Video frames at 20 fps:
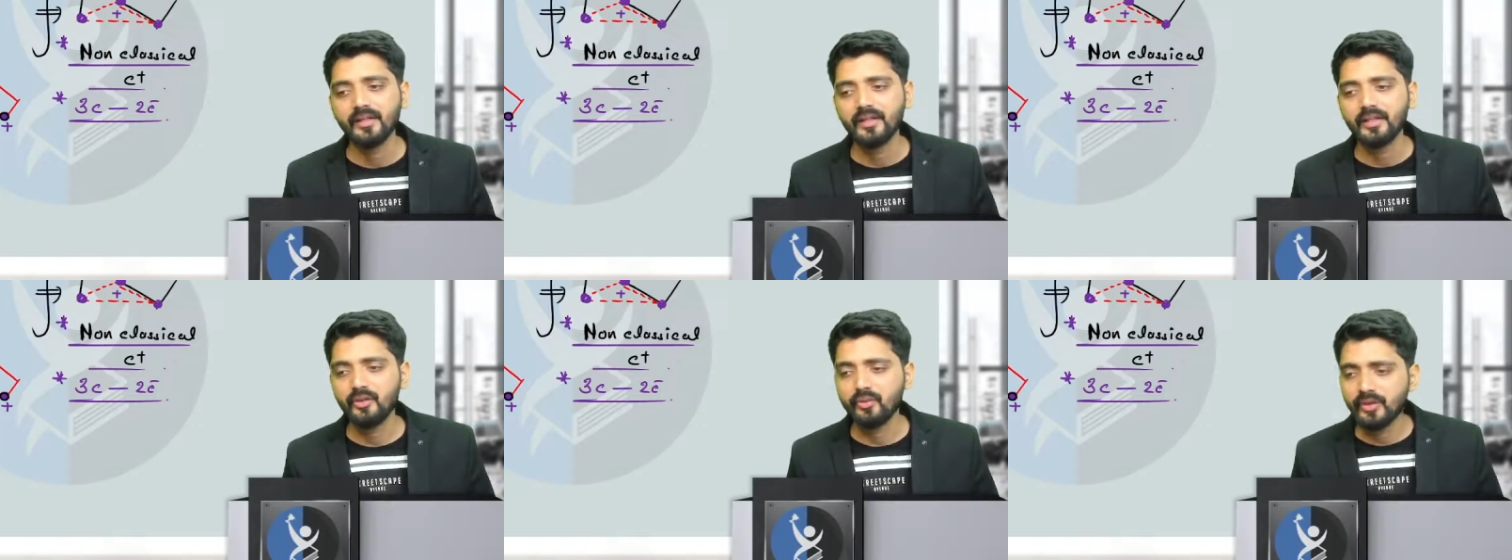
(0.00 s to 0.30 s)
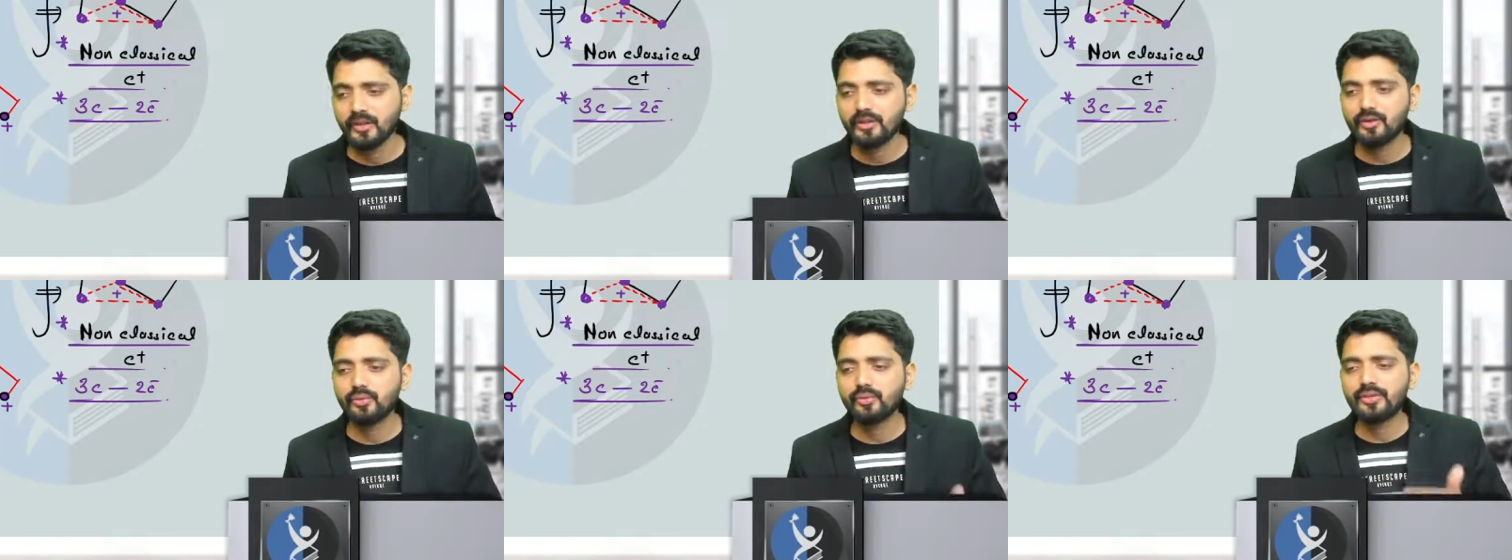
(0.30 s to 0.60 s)
You
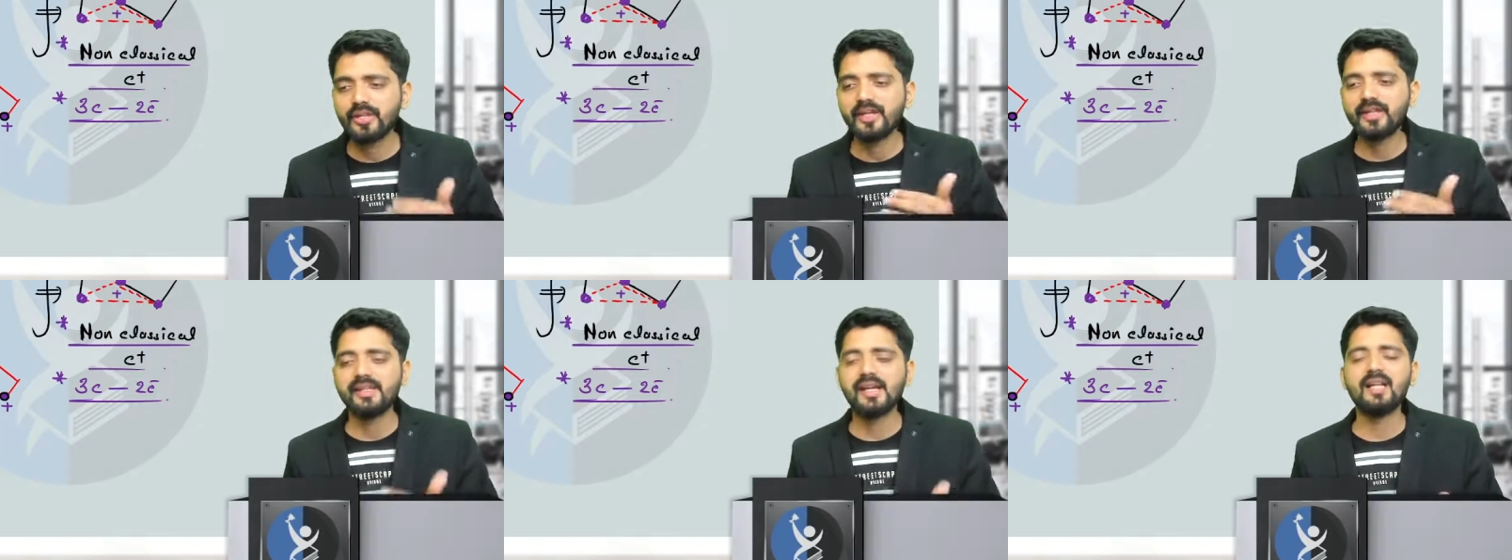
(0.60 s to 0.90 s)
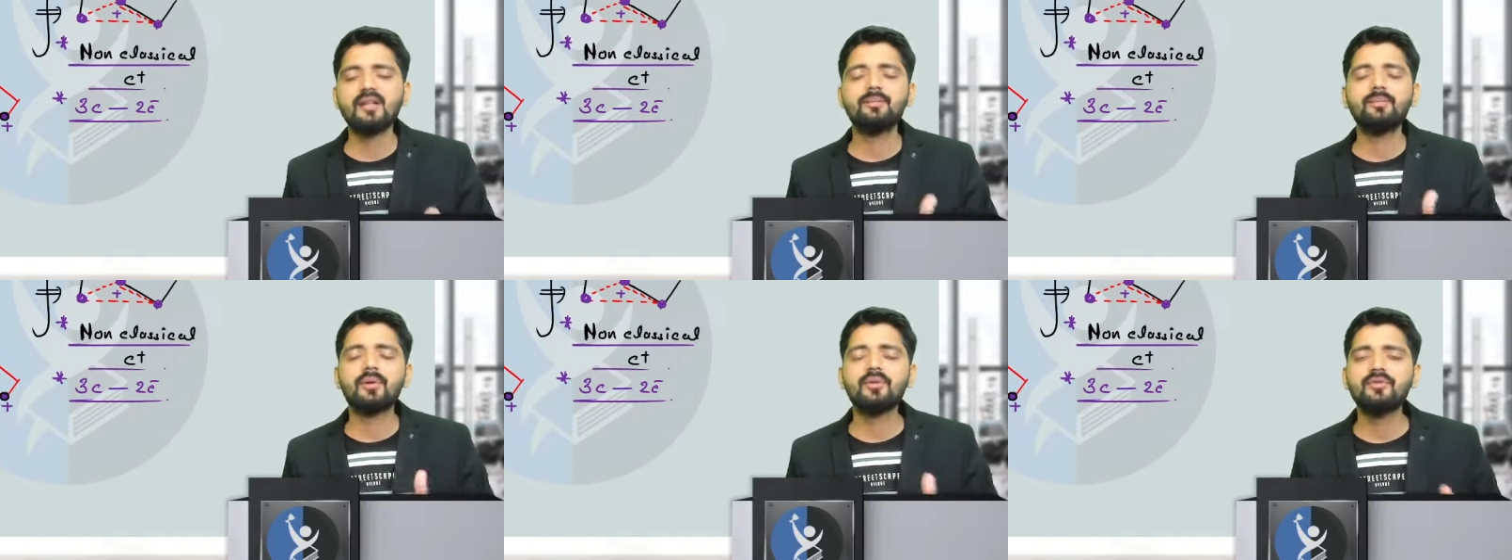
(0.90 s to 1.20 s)
need to take
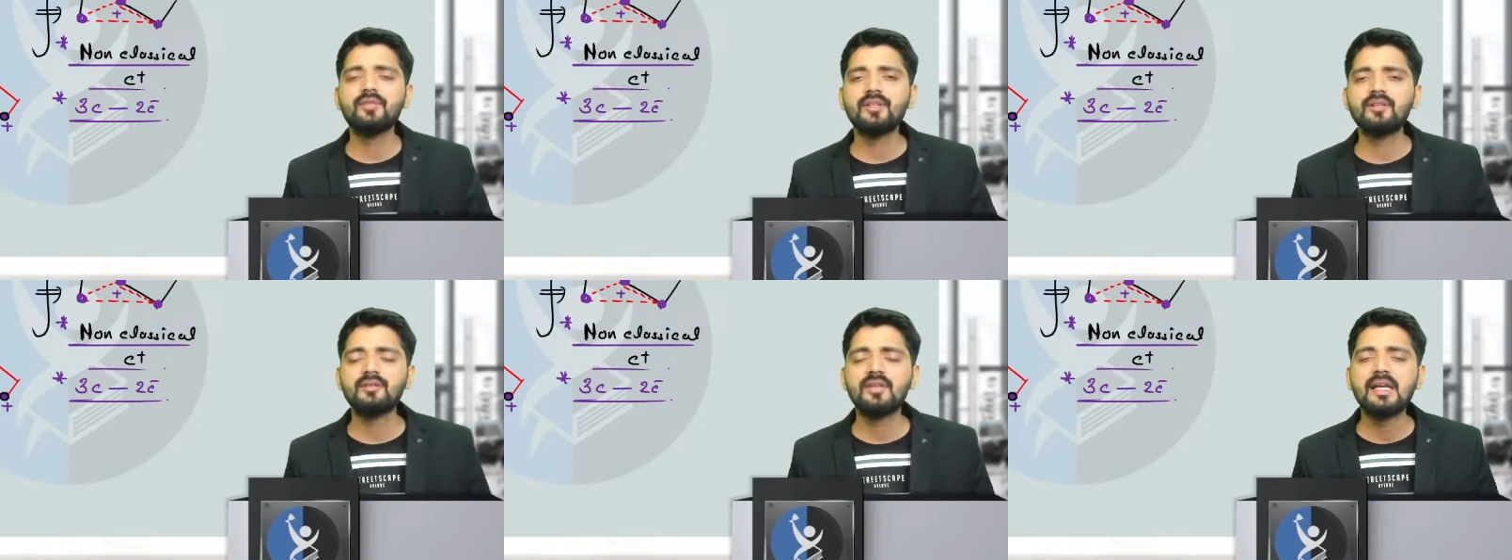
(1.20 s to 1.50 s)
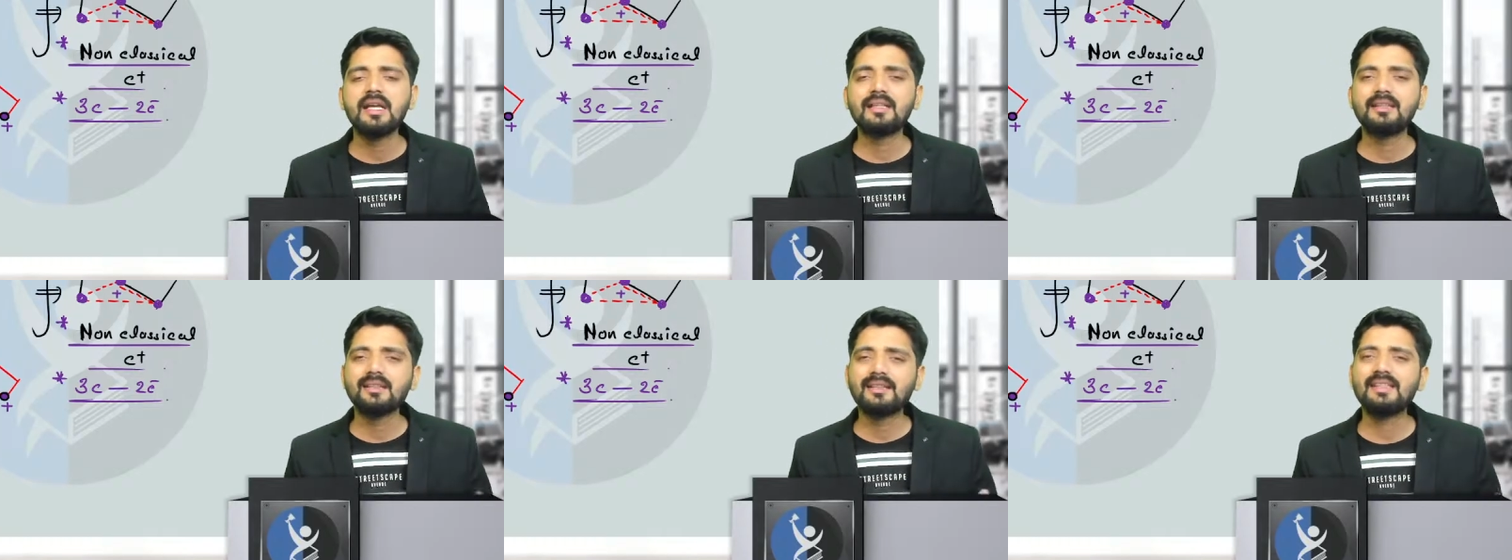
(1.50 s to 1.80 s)
help of this
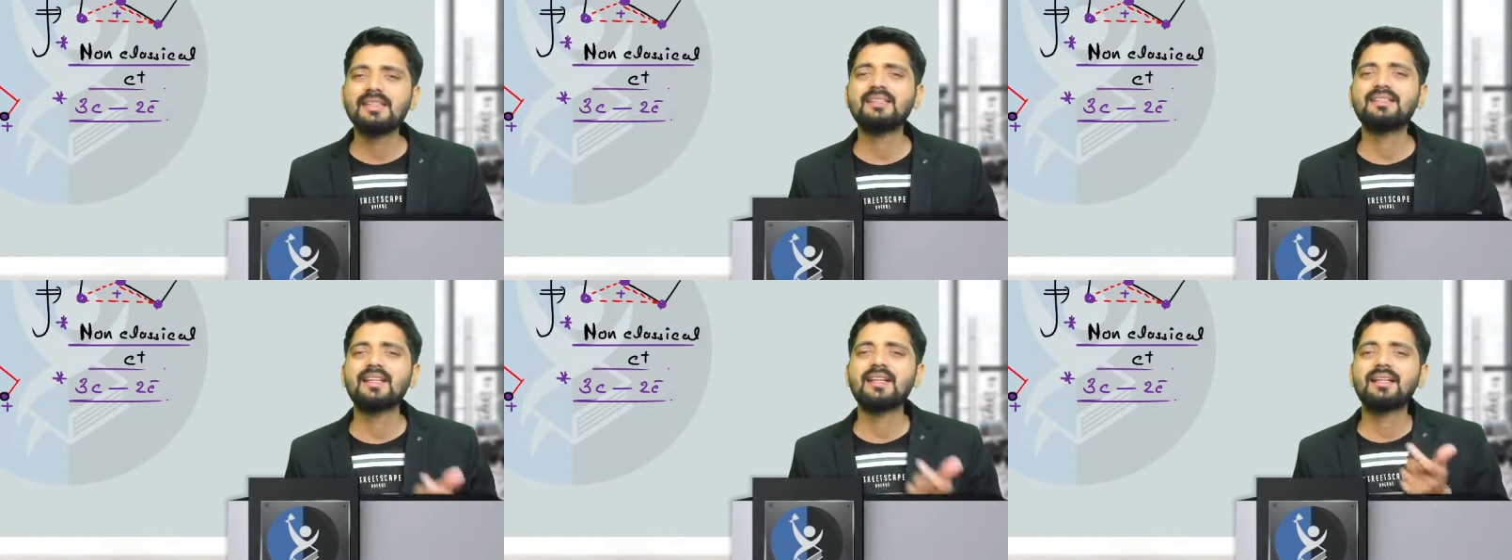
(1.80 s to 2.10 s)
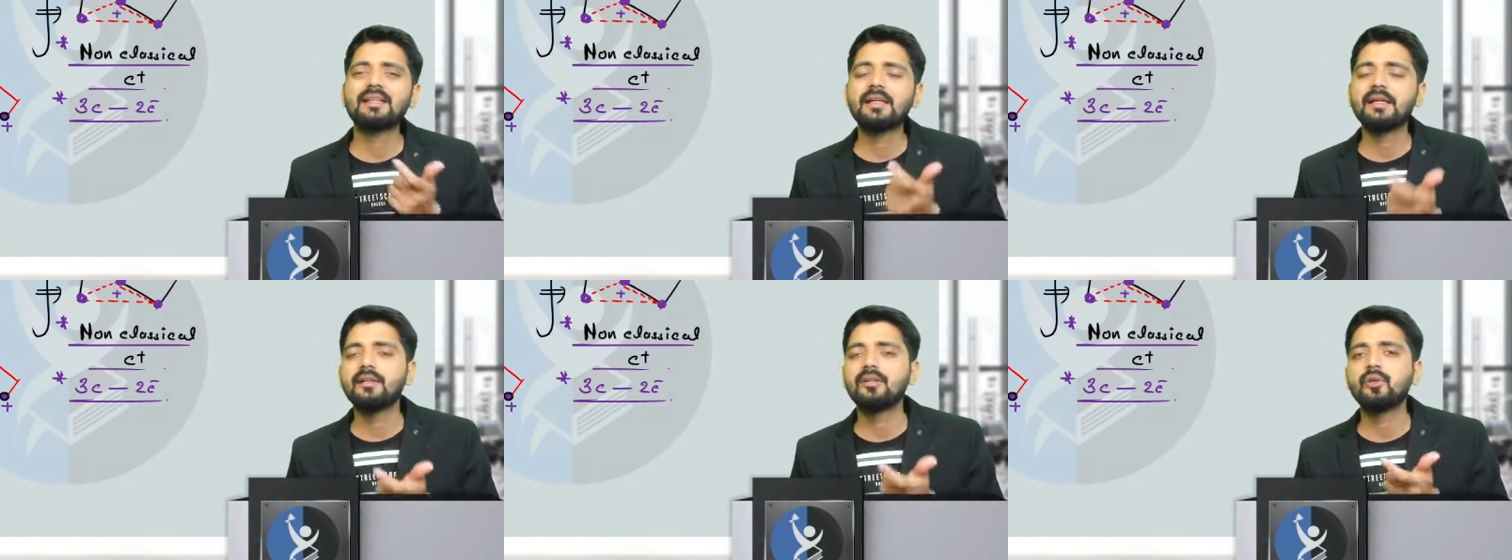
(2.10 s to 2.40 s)
three
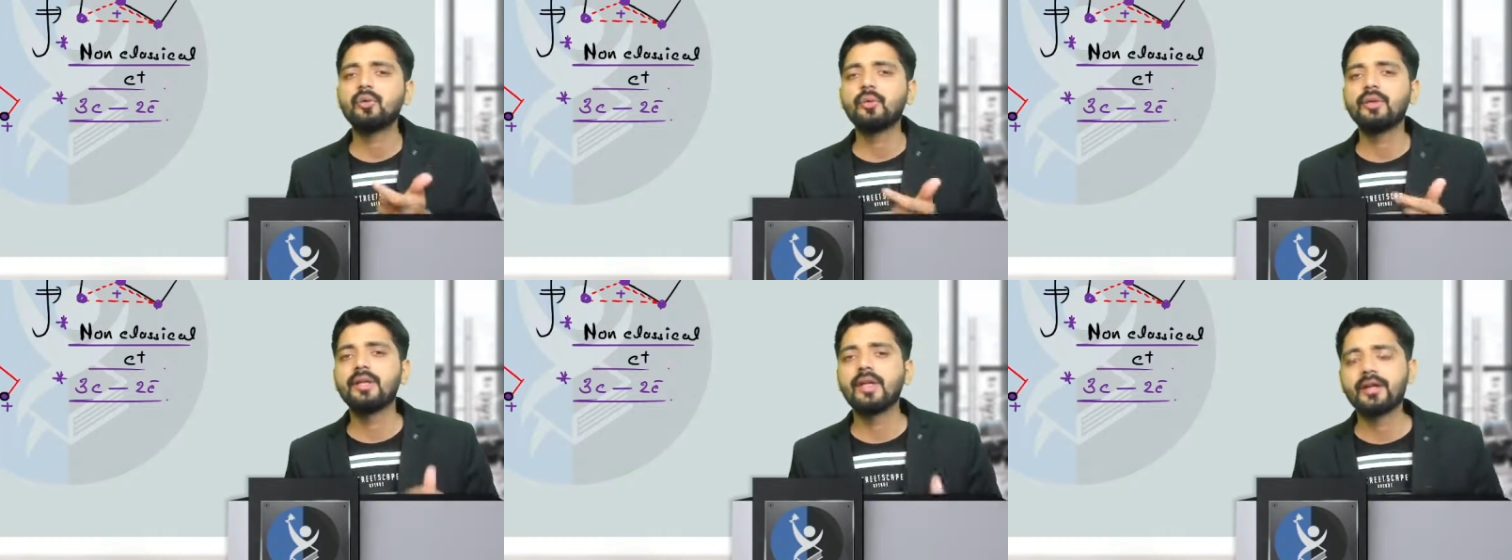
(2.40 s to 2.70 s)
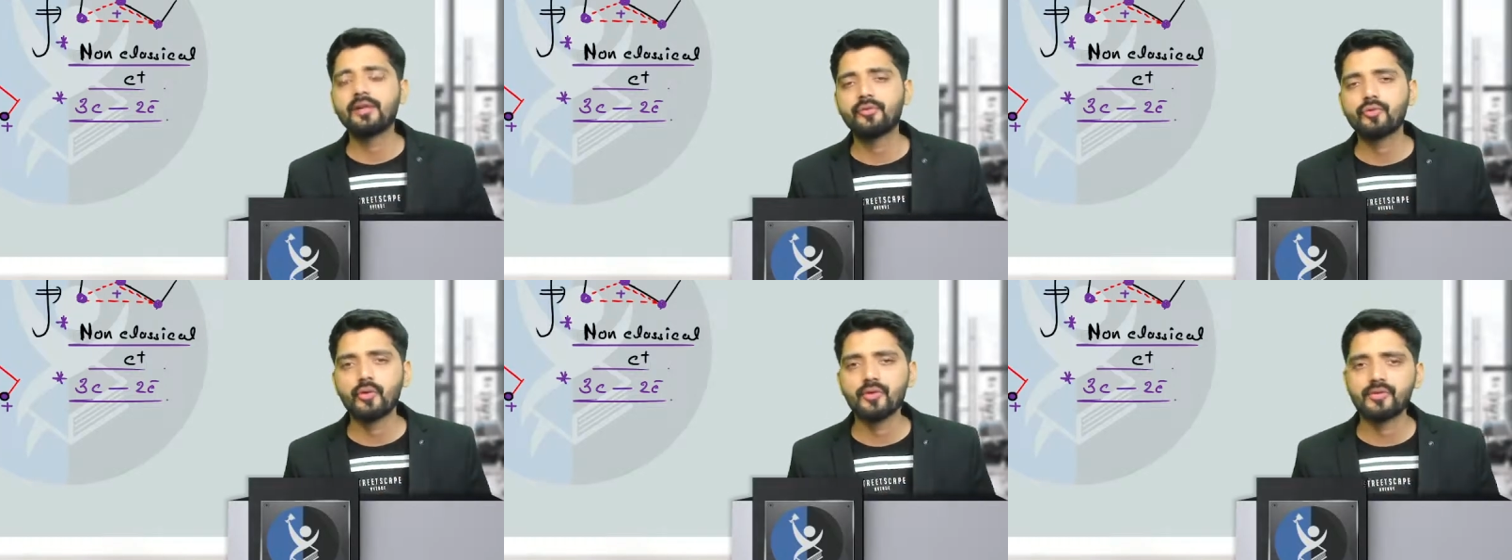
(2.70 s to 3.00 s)
centered two
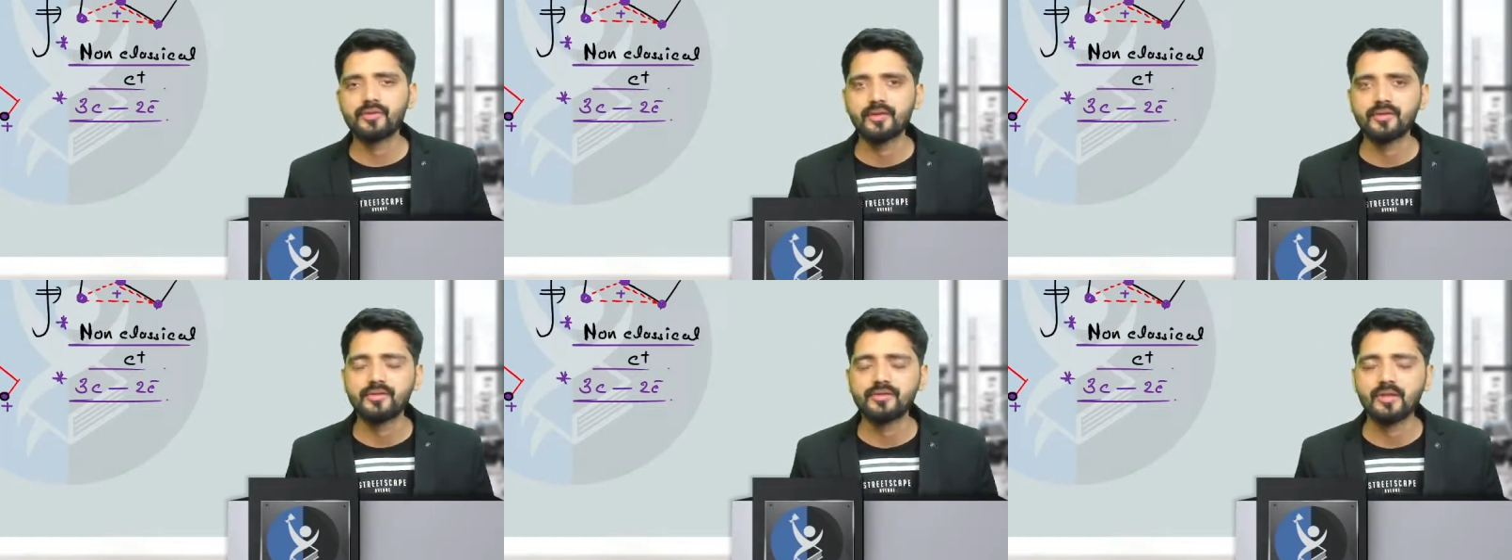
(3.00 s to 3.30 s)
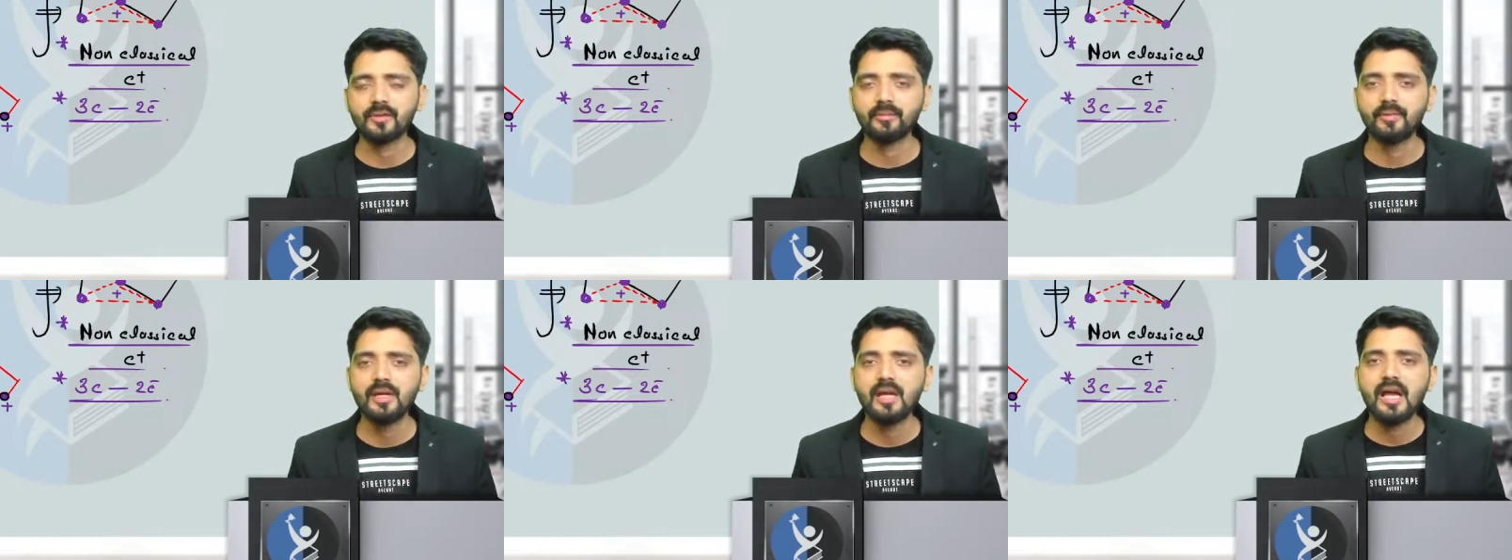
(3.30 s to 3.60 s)
electron system.